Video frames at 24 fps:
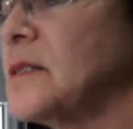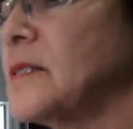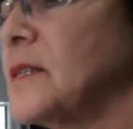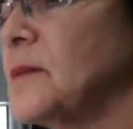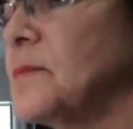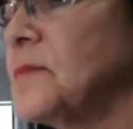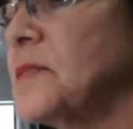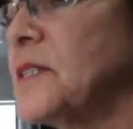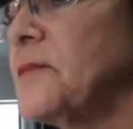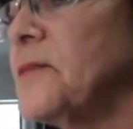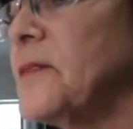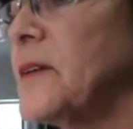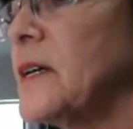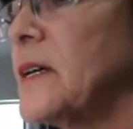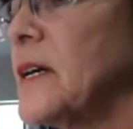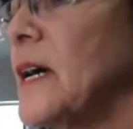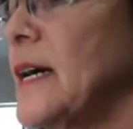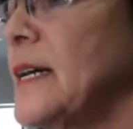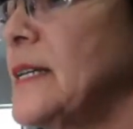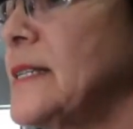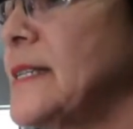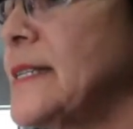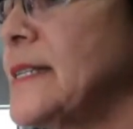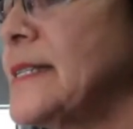some different
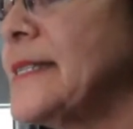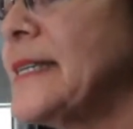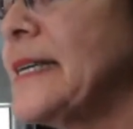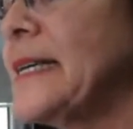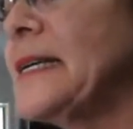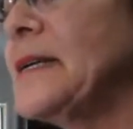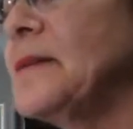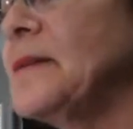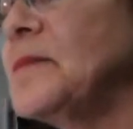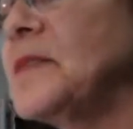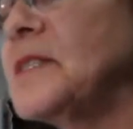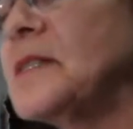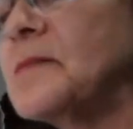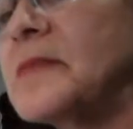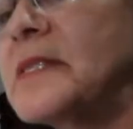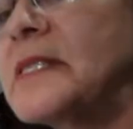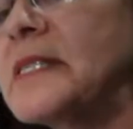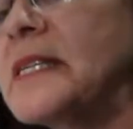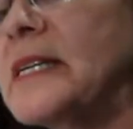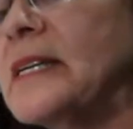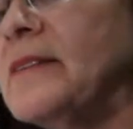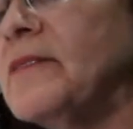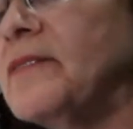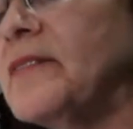kinds of seams, some
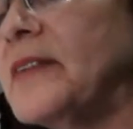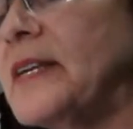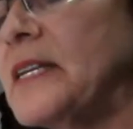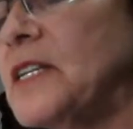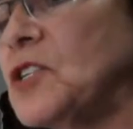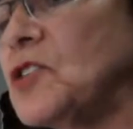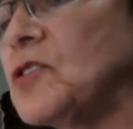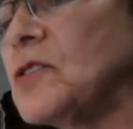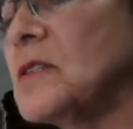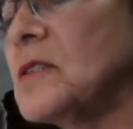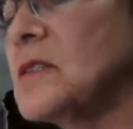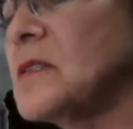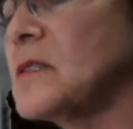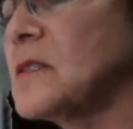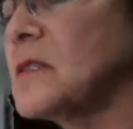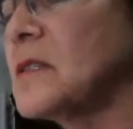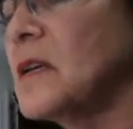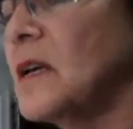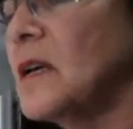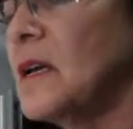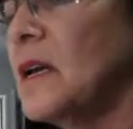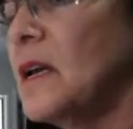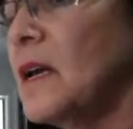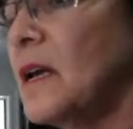seam finishes.
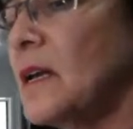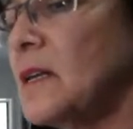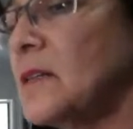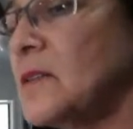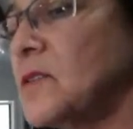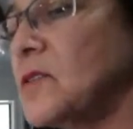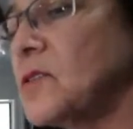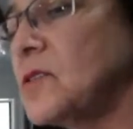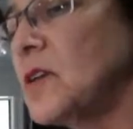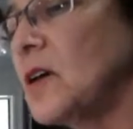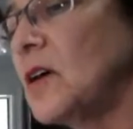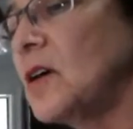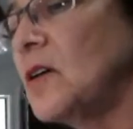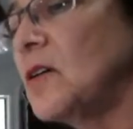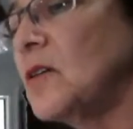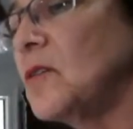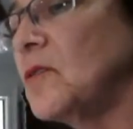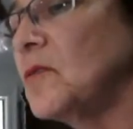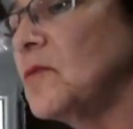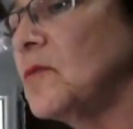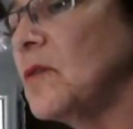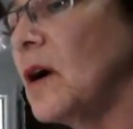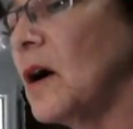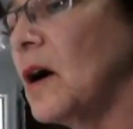And
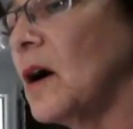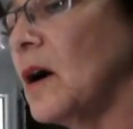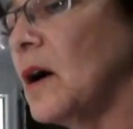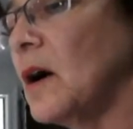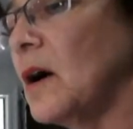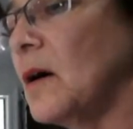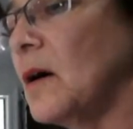so